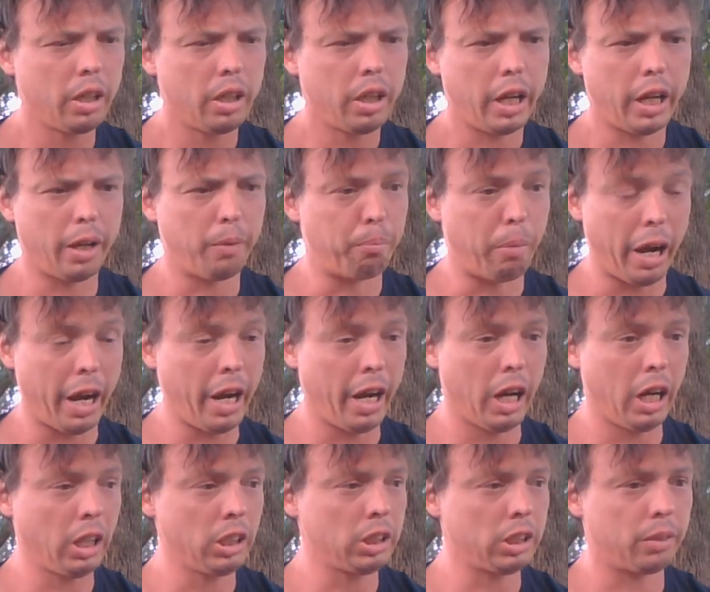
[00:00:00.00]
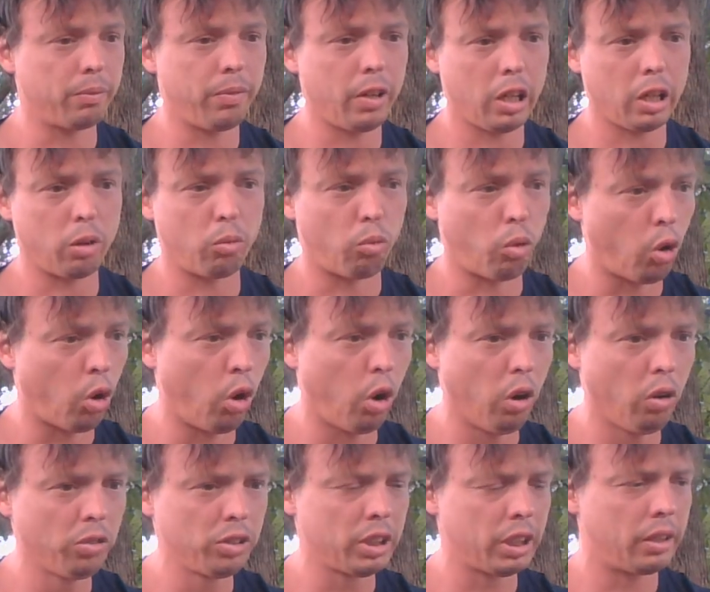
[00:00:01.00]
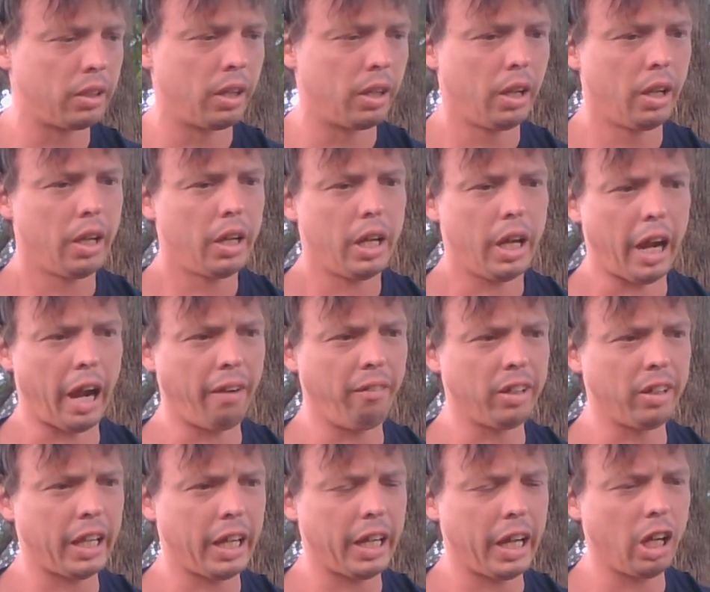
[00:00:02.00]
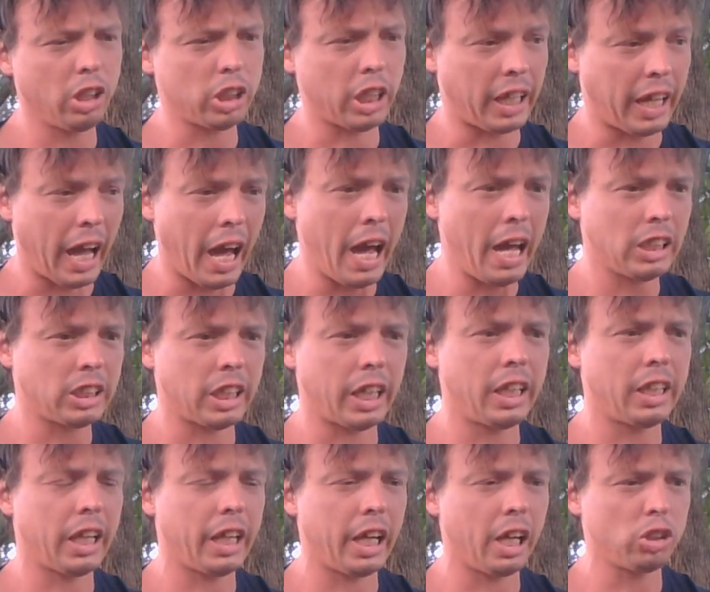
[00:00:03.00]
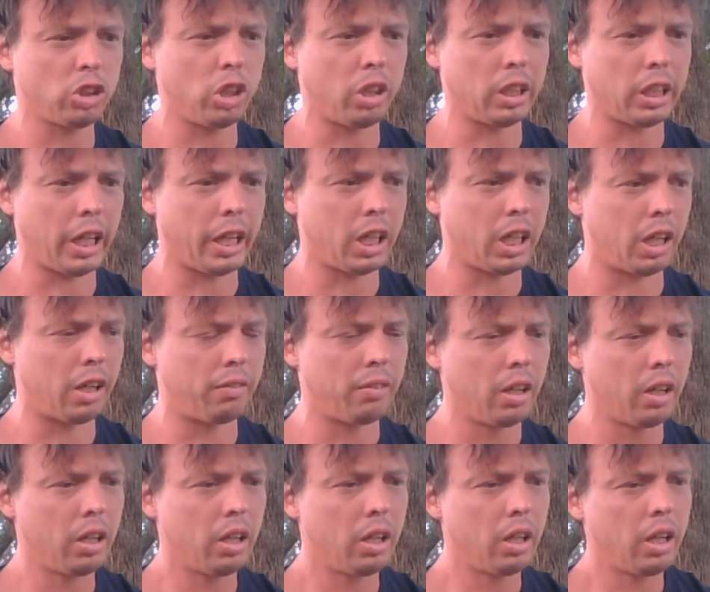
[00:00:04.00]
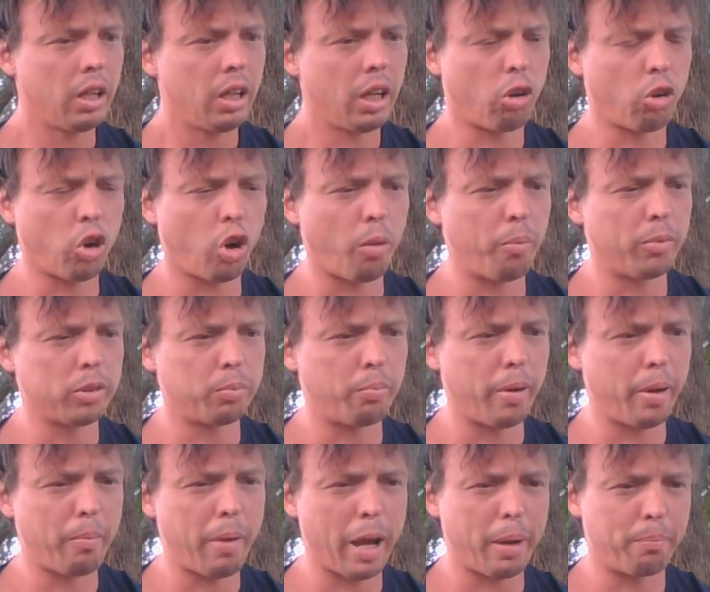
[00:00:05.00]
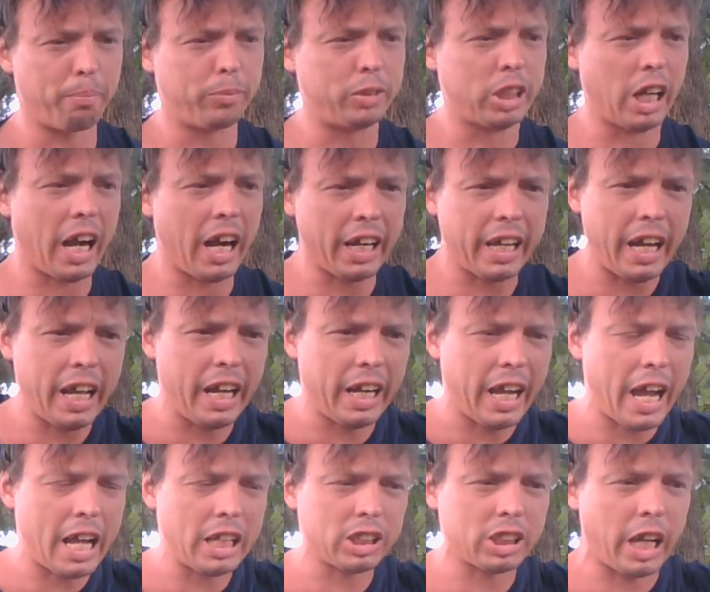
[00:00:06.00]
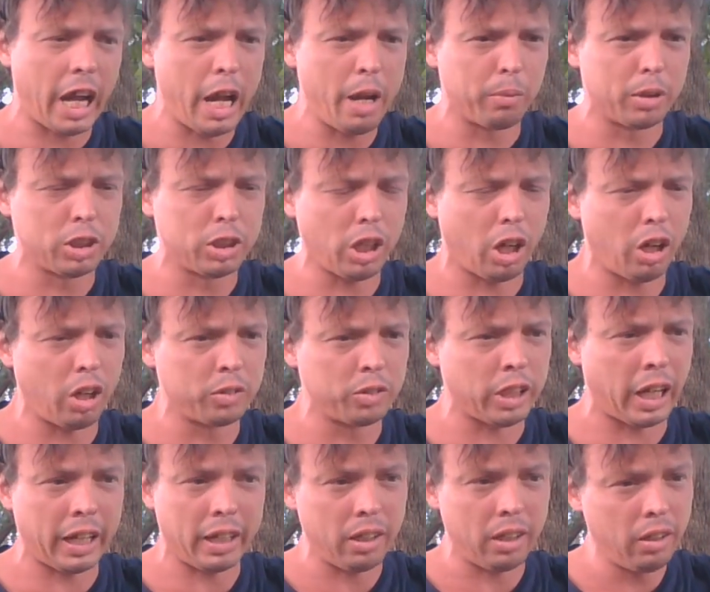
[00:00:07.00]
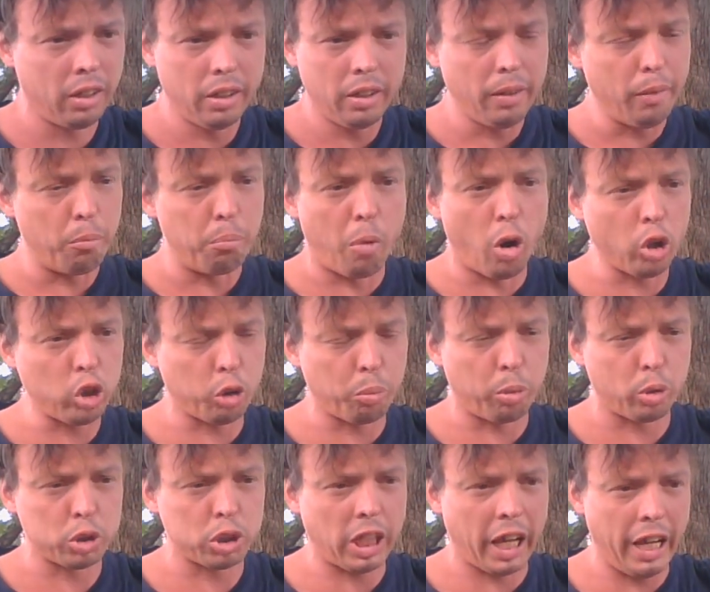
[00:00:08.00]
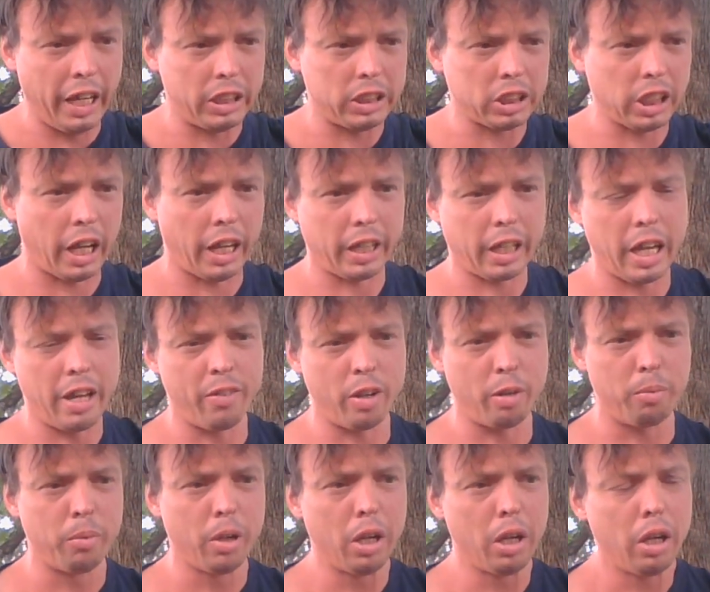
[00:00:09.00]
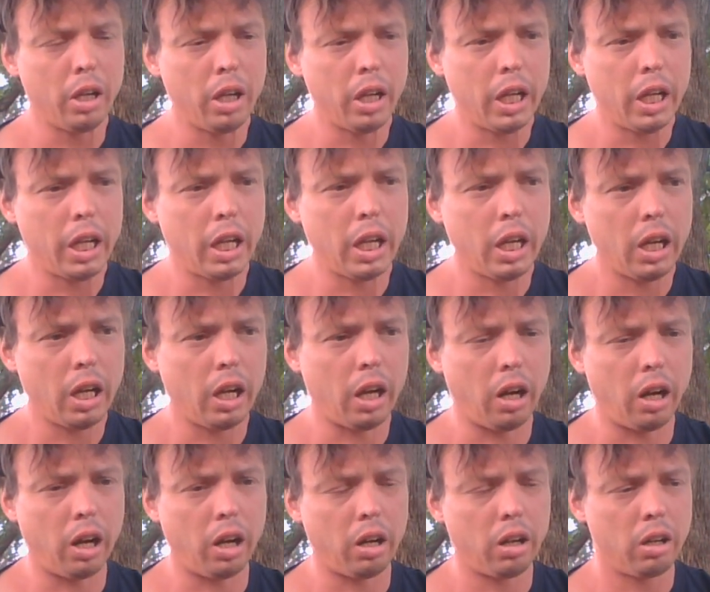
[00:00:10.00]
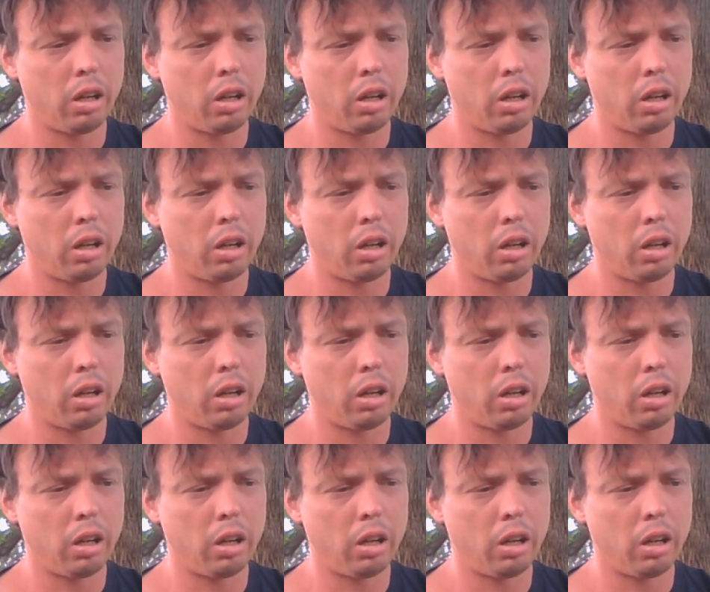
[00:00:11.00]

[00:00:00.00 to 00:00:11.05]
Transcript: and bears and fucking wolves and everything else and cats and anything else you can think of. We're gonna make gigantic ass game reserves like multiple states, like even uh